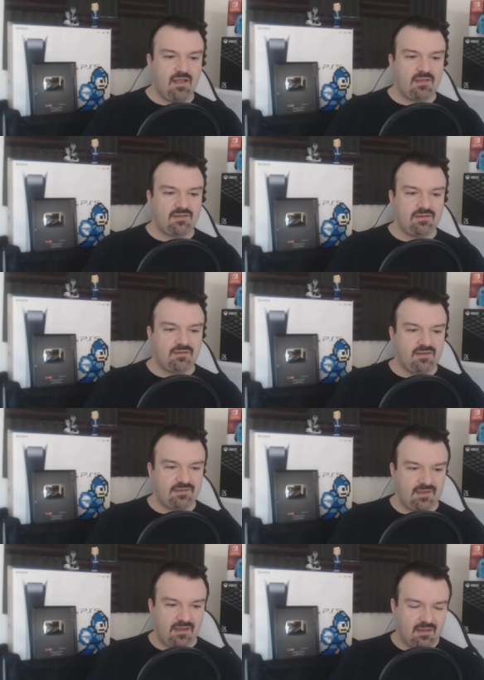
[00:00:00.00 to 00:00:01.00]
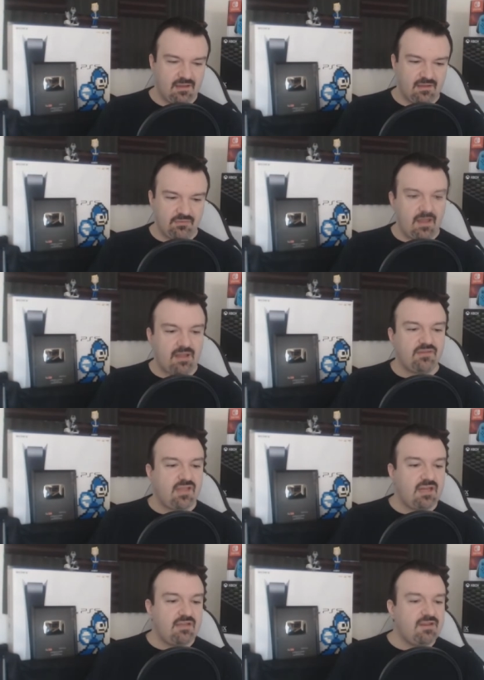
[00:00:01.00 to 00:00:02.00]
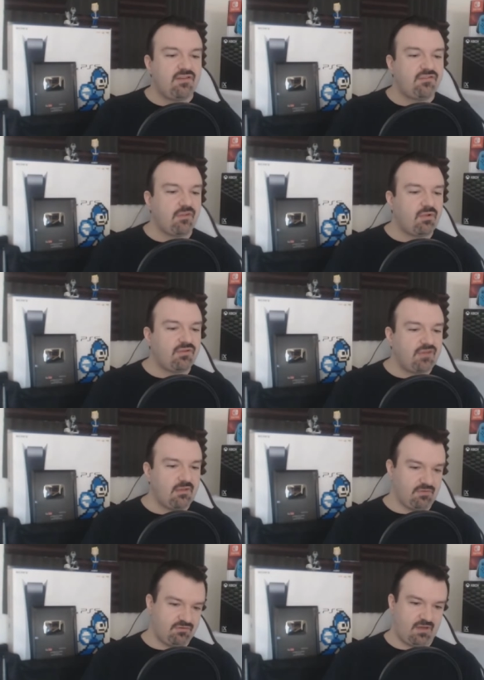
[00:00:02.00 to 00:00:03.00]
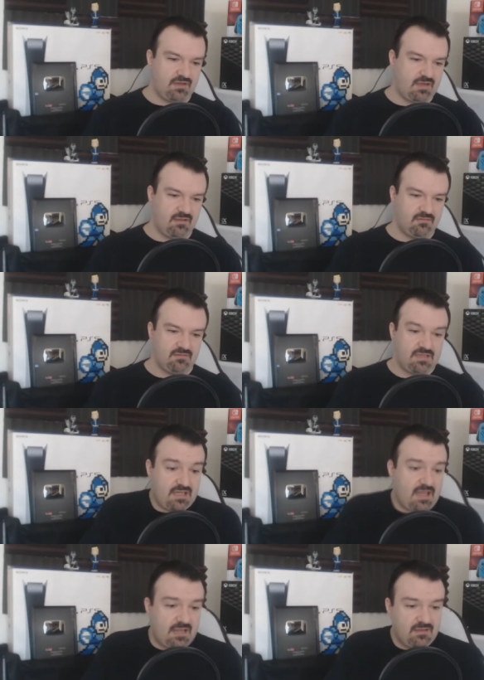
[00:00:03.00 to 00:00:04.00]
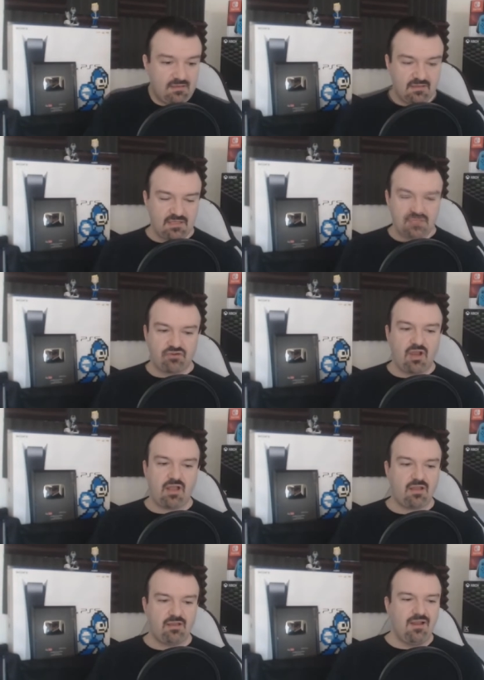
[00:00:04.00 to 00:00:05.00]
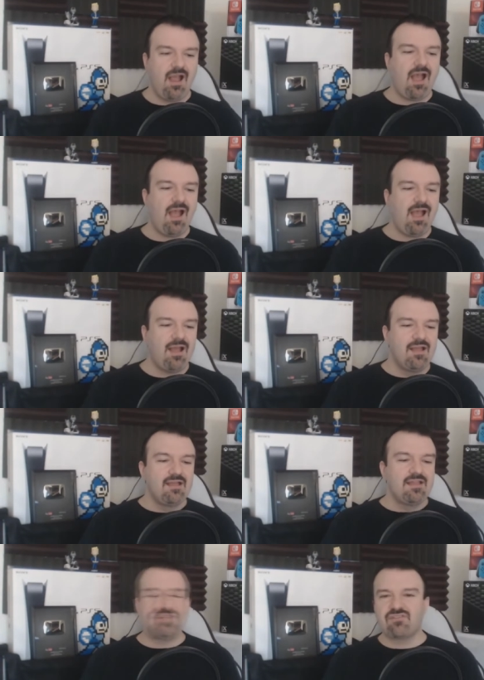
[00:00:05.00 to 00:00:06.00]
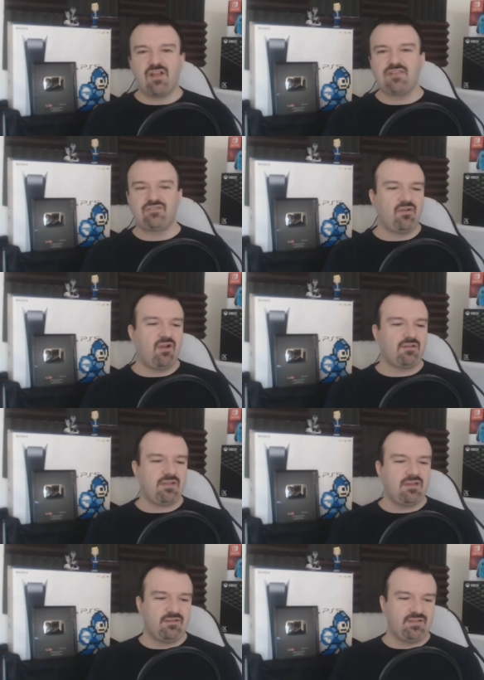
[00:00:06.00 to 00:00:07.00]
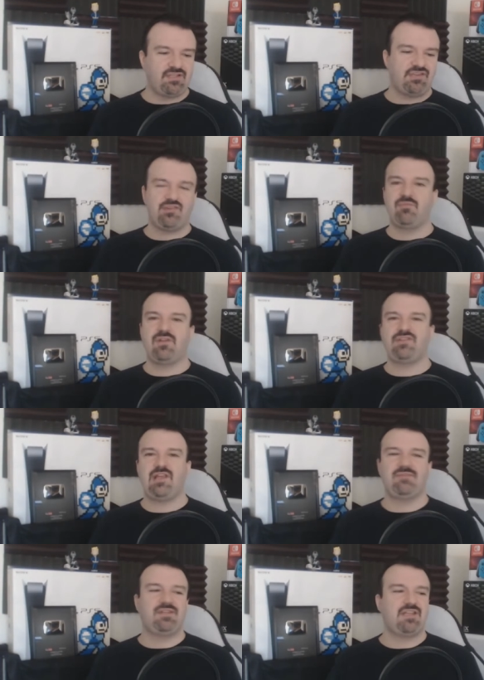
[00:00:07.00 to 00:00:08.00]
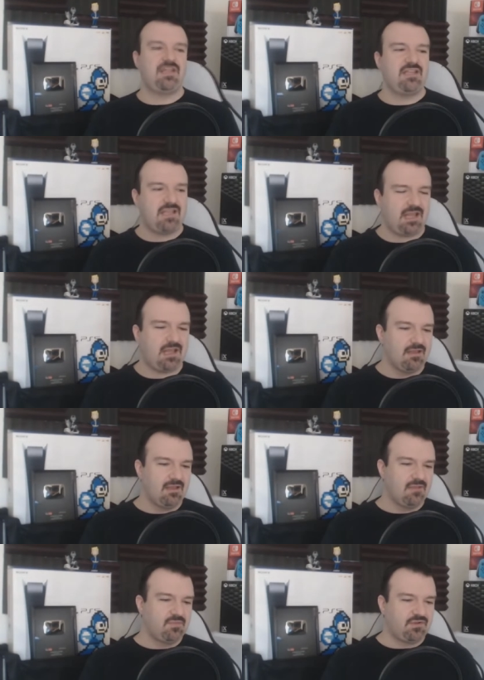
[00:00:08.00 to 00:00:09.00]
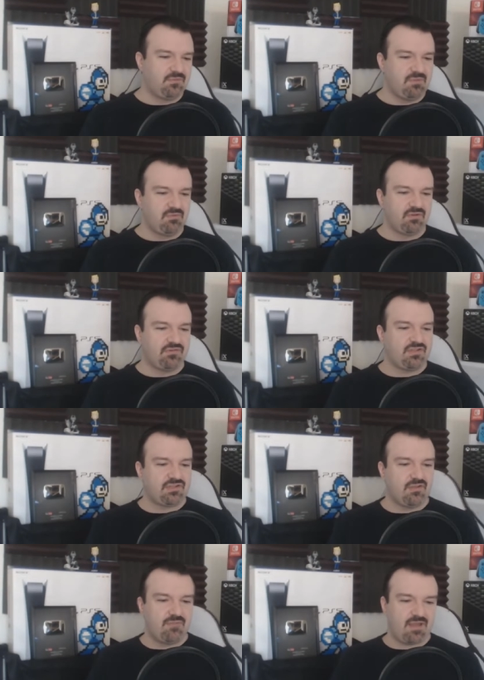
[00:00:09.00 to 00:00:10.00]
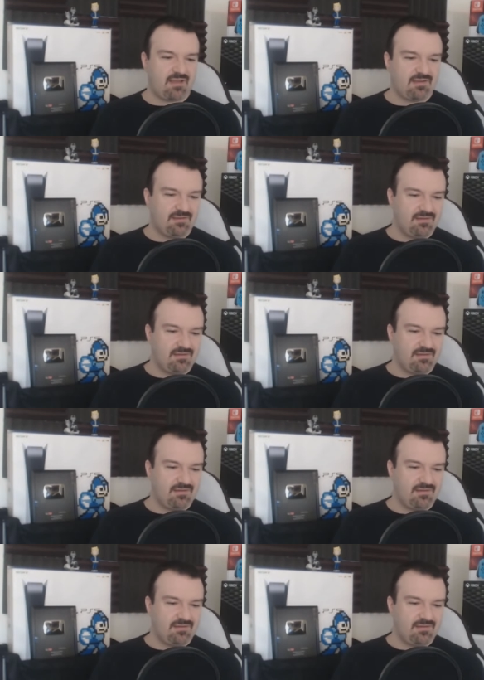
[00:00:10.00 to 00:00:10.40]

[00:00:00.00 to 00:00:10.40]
Seriously. Swaggins can't even eat a Subway sandwich right now. He can't. He's trying. He's trying so hard to eat a delicious Subway sandwich, and he can't. Because people are such scumbags.